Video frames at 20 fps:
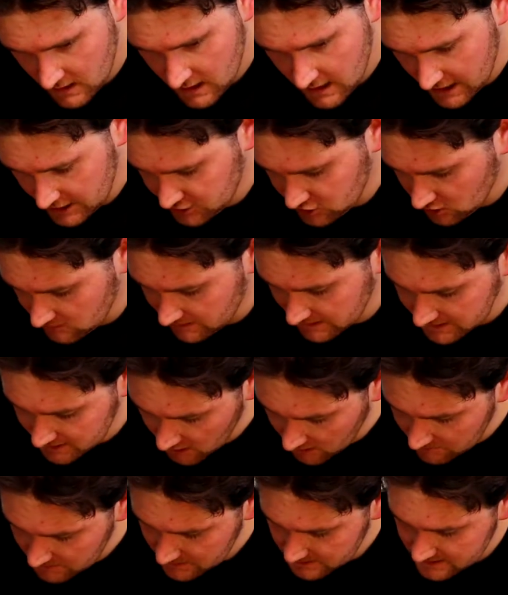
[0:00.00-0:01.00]
I showed my
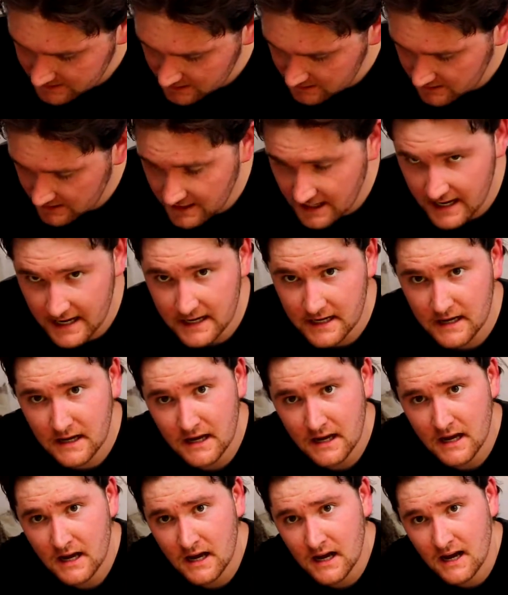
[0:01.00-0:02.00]
dominance here today.
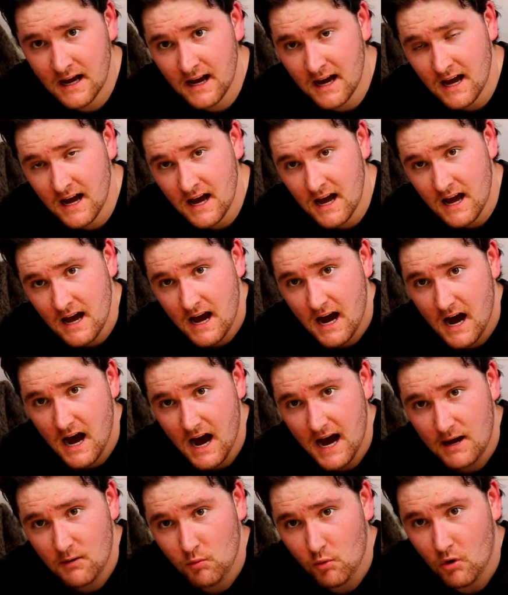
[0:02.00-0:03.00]

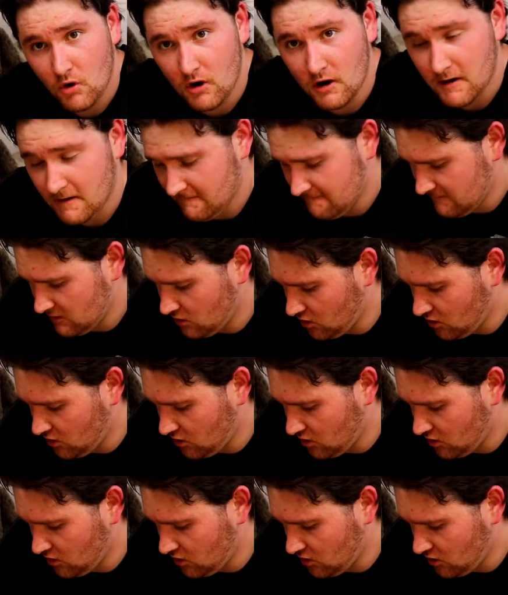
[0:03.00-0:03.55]
I wore